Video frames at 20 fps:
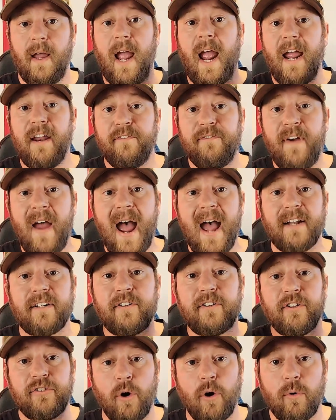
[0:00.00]
In fact, the
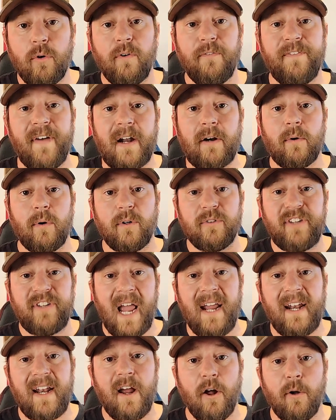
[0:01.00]
total federal
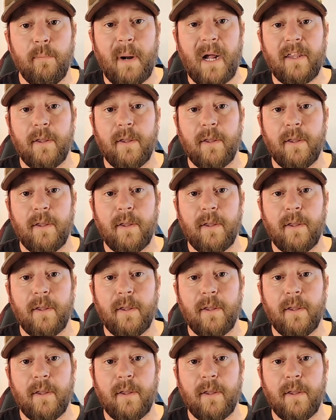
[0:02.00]
debt held by the